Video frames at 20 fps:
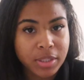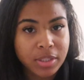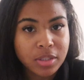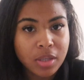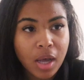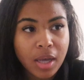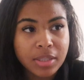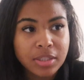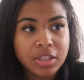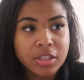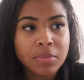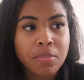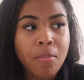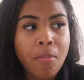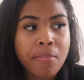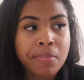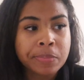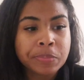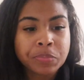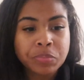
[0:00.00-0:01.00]
sauce
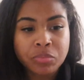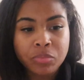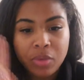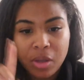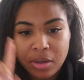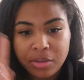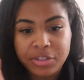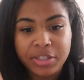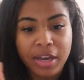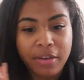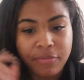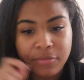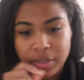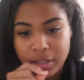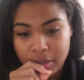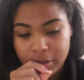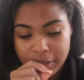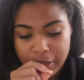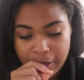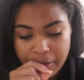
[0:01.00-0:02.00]

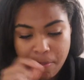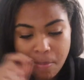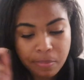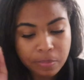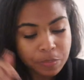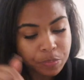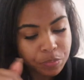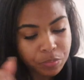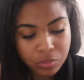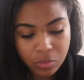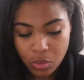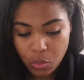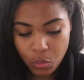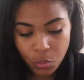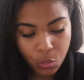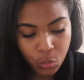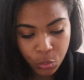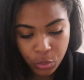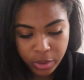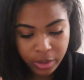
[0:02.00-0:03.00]
definitely
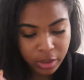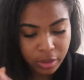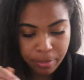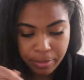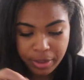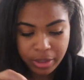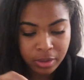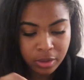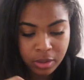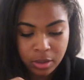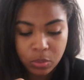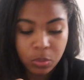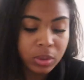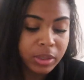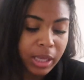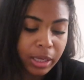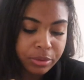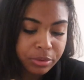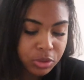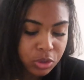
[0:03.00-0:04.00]
wouldn't have been good
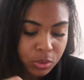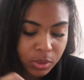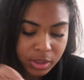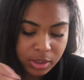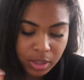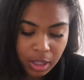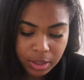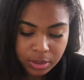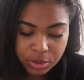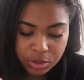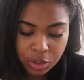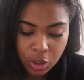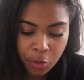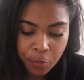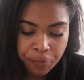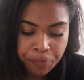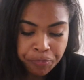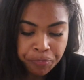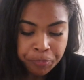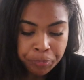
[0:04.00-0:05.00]
without the soy sauce. So
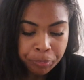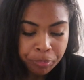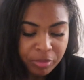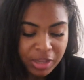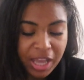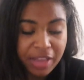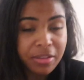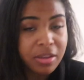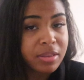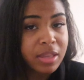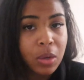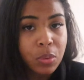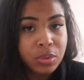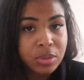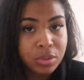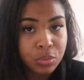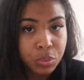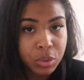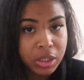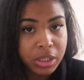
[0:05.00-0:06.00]
I think that was
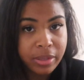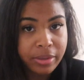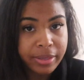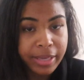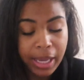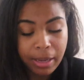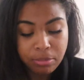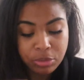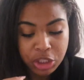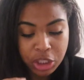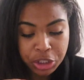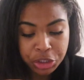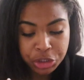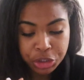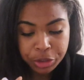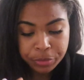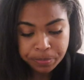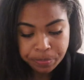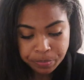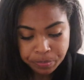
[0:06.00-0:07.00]
really the game
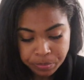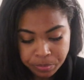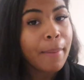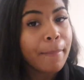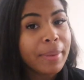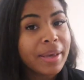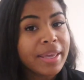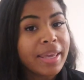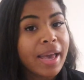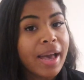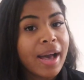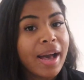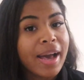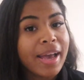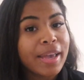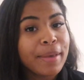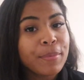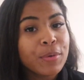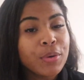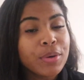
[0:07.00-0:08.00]
changer. But yeah, I
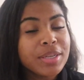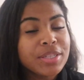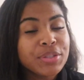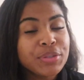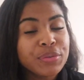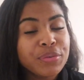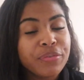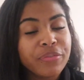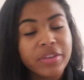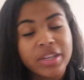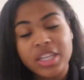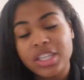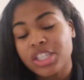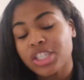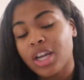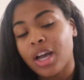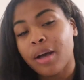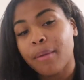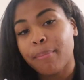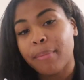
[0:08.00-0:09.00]
am going to finish
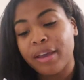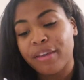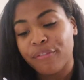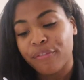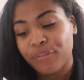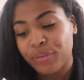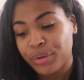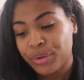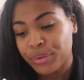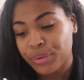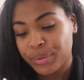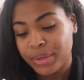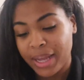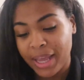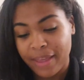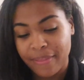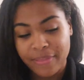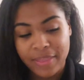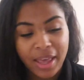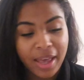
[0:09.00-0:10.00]
up my food
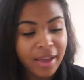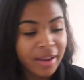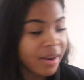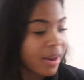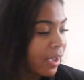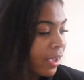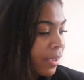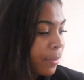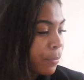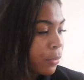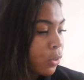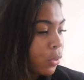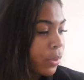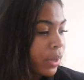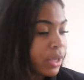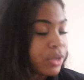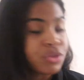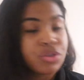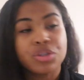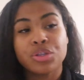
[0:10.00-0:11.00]
and then I am
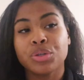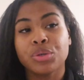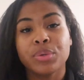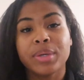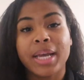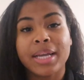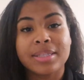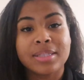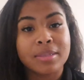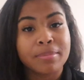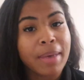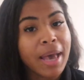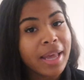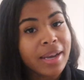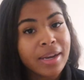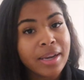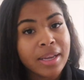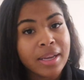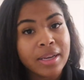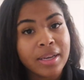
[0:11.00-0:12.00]
going to get some
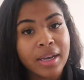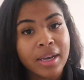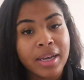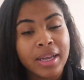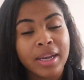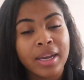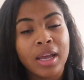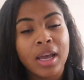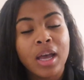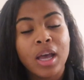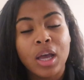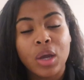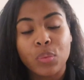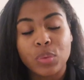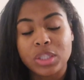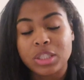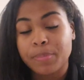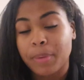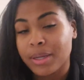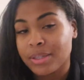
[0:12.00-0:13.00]
editing done,
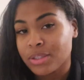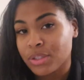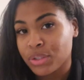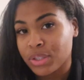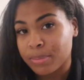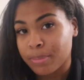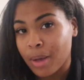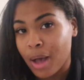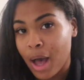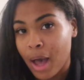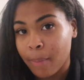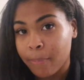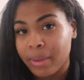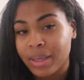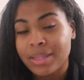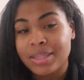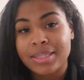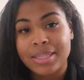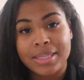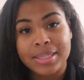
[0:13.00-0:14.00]
respond to some
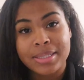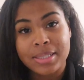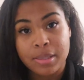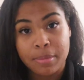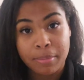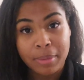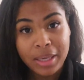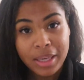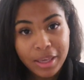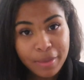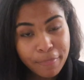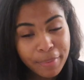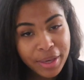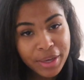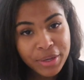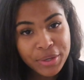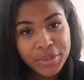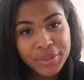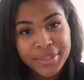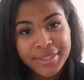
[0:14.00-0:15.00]
comments and some
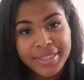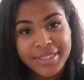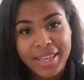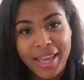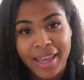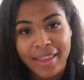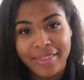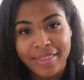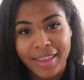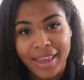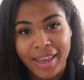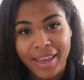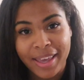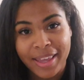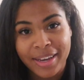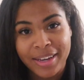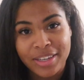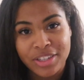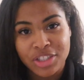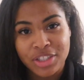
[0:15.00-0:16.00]
emails, and
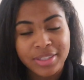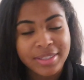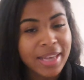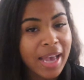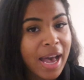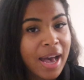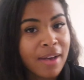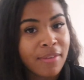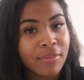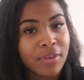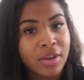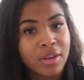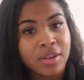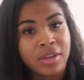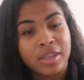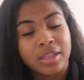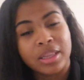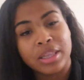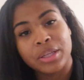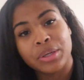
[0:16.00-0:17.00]
then just have a
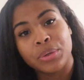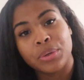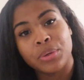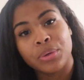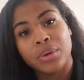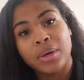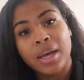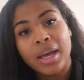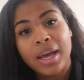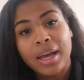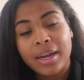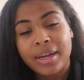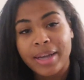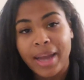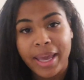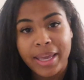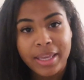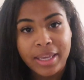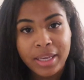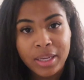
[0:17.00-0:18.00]
good little
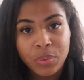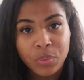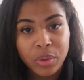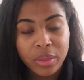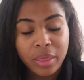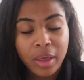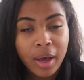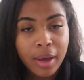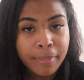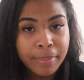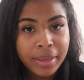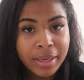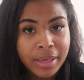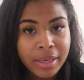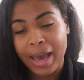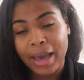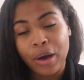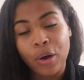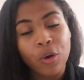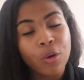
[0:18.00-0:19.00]
night in with hubby.
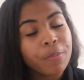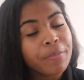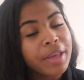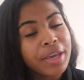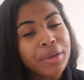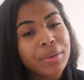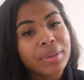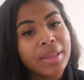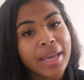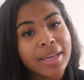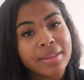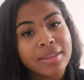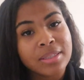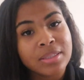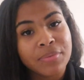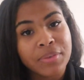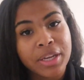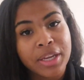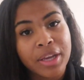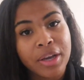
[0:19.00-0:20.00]
I hope that you like this
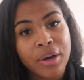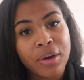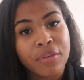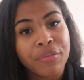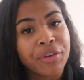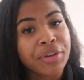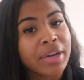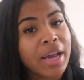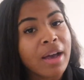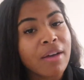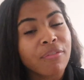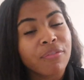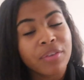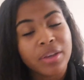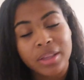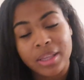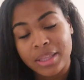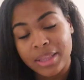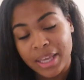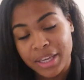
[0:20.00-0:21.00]
video. If you're not
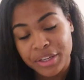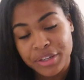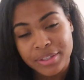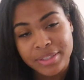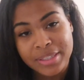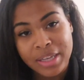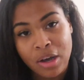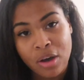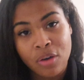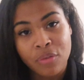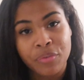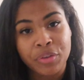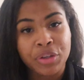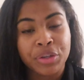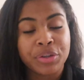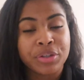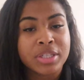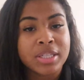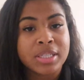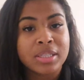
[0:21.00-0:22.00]
feeling like yourself and
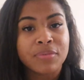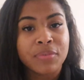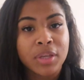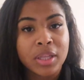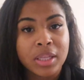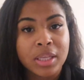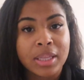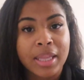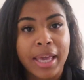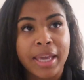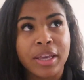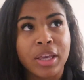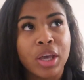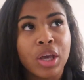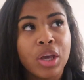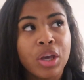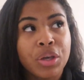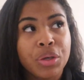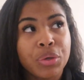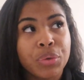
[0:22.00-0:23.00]
you're just feeling like
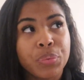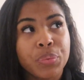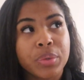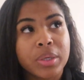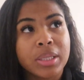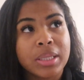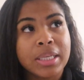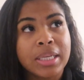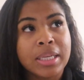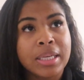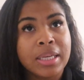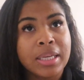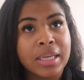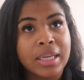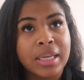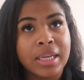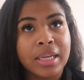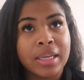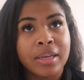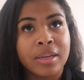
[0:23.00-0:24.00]
you really
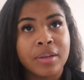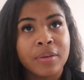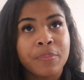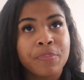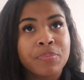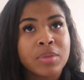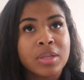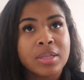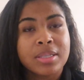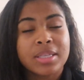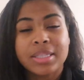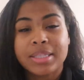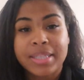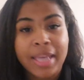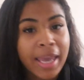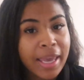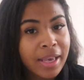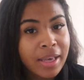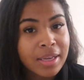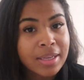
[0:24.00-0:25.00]
need to
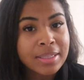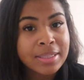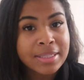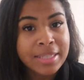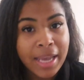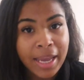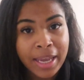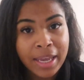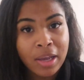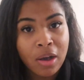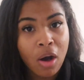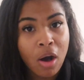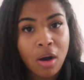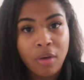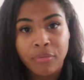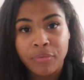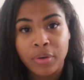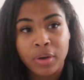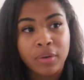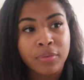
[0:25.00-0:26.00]
take a day
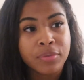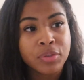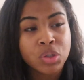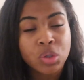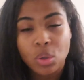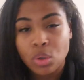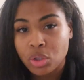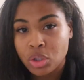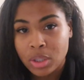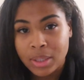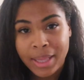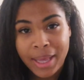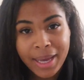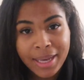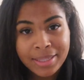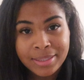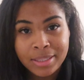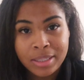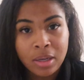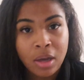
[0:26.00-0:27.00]
off of
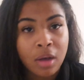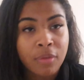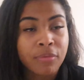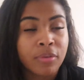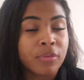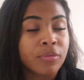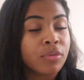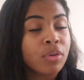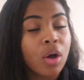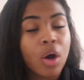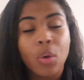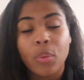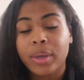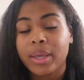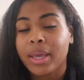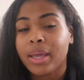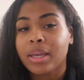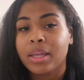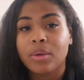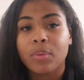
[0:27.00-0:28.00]
socializing, off of going
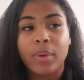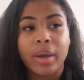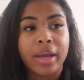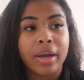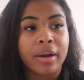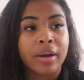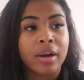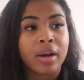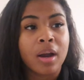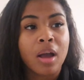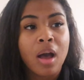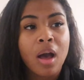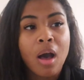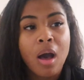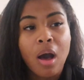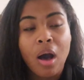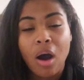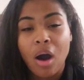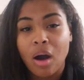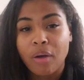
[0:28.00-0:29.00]
anywhere,
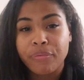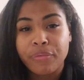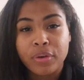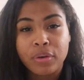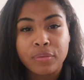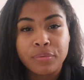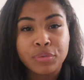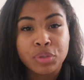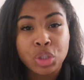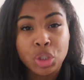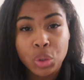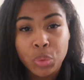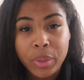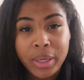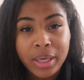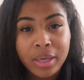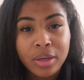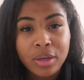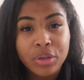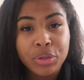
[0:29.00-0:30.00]
off of
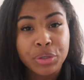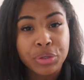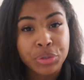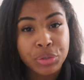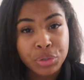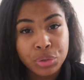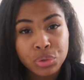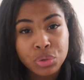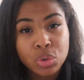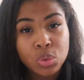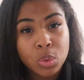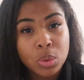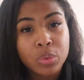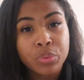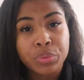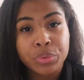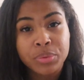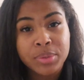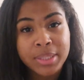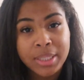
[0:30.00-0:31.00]
doing your usual
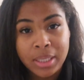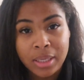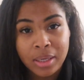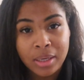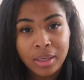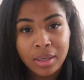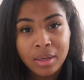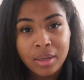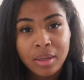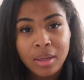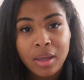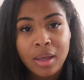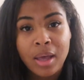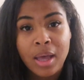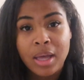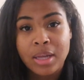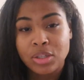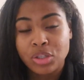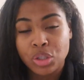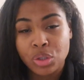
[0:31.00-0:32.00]
routine
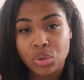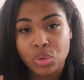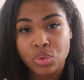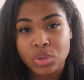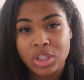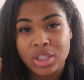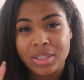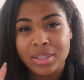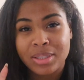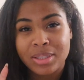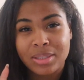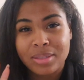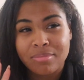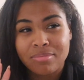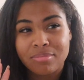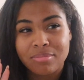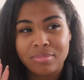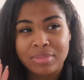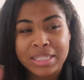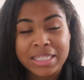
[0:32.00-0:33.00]
to just
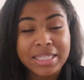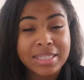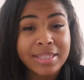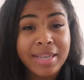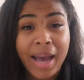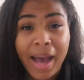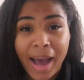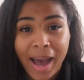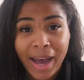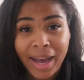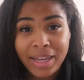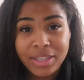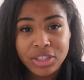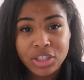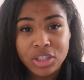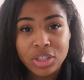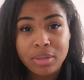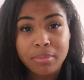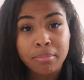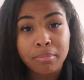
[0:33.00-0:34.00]

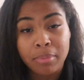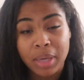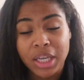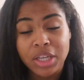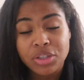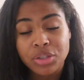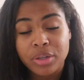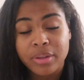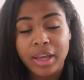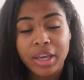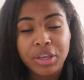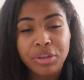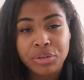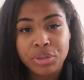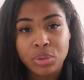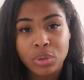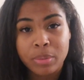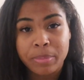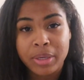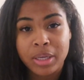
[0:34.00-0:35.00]
detach, make sure that you
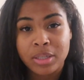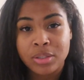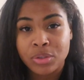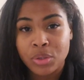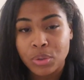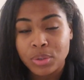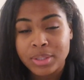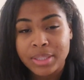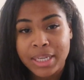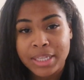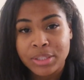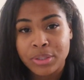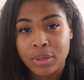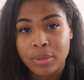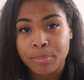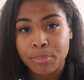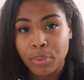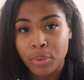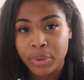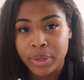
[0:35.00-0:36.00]
do it because those days are
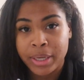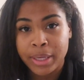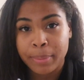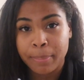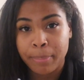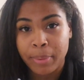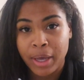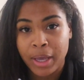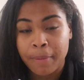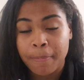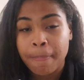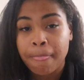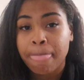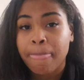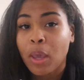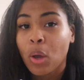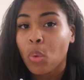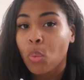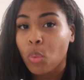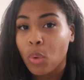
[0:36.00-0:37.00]
important. But
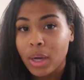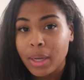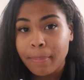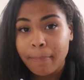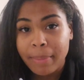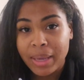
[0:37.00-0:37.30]
one